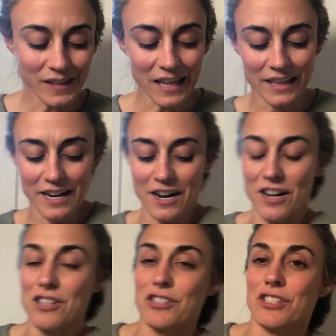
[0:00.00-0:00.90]

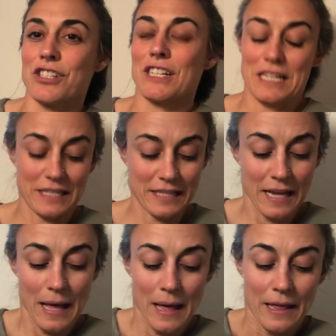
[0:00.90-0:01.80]
There's, it's,
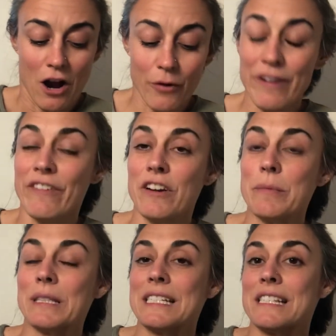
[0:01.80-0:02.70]
heart rate
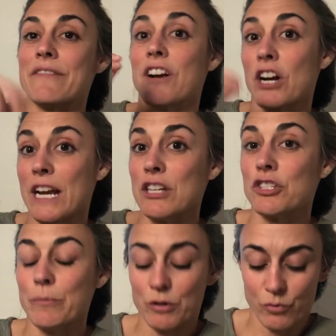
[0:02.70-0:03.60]
variability is the
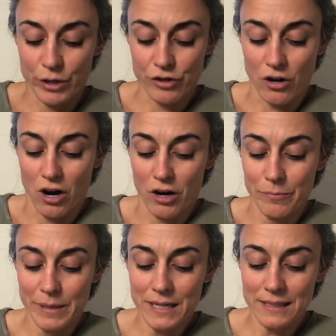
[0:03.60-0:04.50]
variation between your
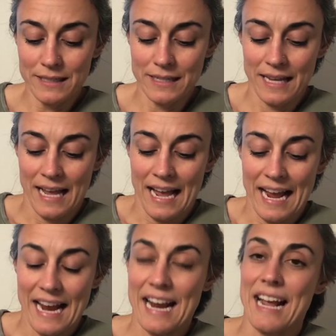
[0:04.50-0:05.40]
heartbeats
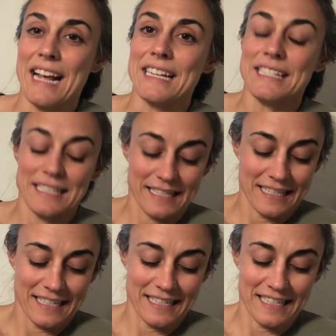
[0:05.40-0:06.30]
and
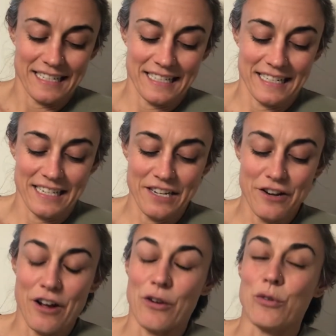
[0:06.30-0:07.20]
you
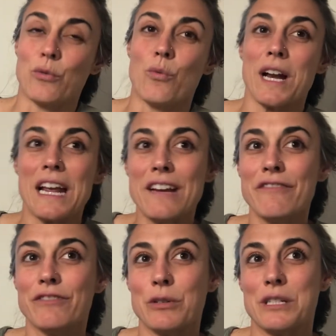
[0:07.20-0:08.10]
know what
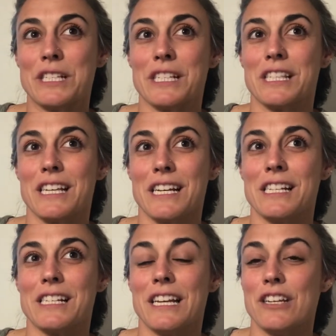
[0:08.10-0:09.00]
influences
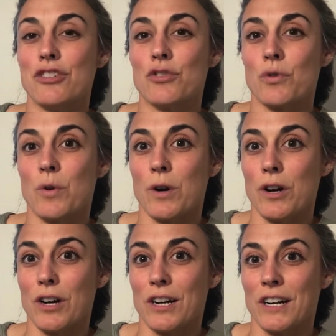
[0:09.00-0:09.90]
this is your